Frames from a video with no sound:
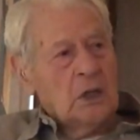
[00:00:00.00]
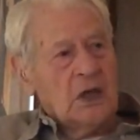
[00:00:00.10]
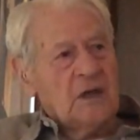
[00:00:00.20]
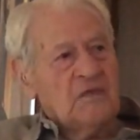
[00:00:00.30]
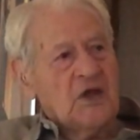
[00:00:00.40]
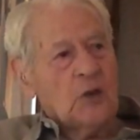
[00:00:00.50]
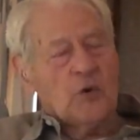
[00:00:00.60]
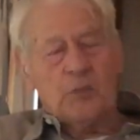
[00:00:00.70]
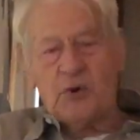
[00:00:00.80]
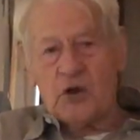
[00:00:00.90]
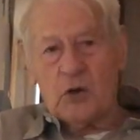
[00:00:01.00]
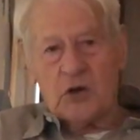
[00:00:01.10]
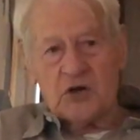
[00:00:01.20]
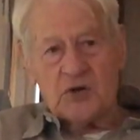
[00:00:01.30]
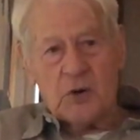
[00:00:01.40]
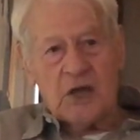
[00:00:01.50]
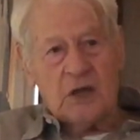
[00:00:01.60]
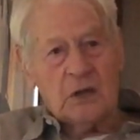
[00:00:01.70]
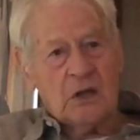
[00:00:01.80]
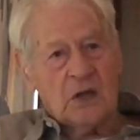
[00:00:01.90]
And there we'll put you on a
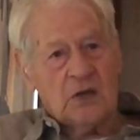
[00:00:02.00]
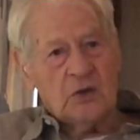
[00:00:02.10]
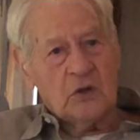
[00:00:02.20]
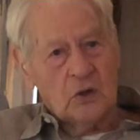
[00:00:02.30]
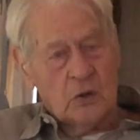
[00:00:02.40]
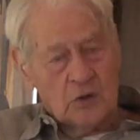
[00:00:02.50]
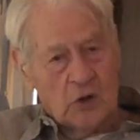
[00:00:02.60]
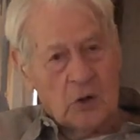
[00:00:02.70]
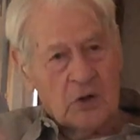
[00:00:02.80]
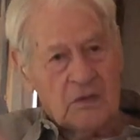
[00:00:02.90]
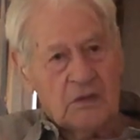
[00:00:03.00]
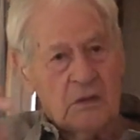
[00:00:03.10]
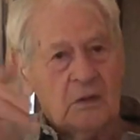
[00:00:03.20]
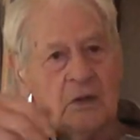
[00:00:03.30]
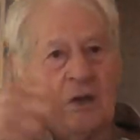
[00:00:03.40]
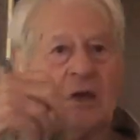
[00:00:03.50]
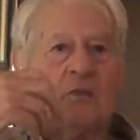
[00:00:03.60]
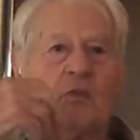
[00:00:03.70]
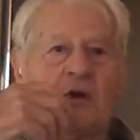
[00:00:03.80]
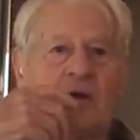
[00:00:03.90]
train and you can go north
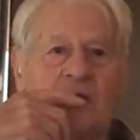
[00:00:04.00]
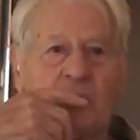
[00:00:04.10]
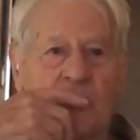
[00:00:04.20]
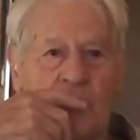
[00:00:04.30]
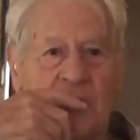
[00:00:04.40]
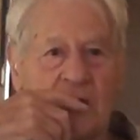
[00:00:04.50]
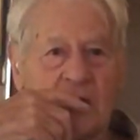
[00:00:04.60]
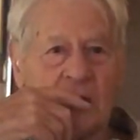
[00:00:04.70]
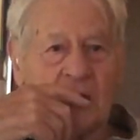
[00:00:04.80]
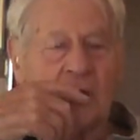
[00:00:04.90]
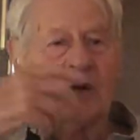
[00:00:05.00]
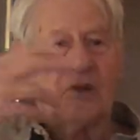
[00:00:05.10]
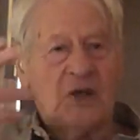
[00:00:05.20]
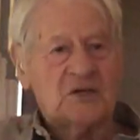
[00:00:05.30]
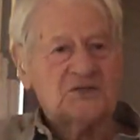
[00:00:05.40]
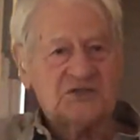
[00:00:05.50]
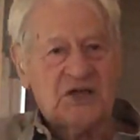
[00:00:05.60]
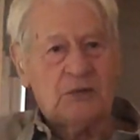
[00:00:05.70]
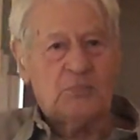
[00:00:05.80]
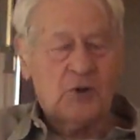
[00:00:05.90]
and we'll employ you, or they didn't say
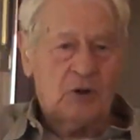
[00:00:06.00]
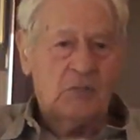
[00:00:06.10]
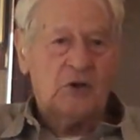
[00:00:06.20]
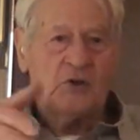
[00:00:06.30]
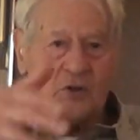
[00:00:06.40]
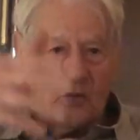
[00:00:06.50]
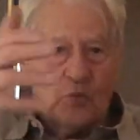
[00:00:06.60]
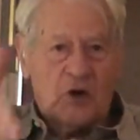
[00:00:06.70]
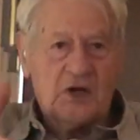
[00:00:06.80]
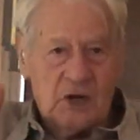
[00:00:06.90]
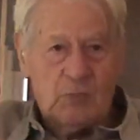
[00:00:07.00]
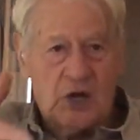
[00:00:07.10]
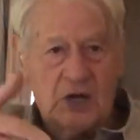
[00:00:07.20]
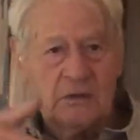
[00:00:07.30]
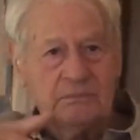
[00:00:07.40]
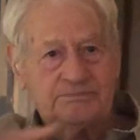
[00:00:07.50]
employ, but you can work in a mine.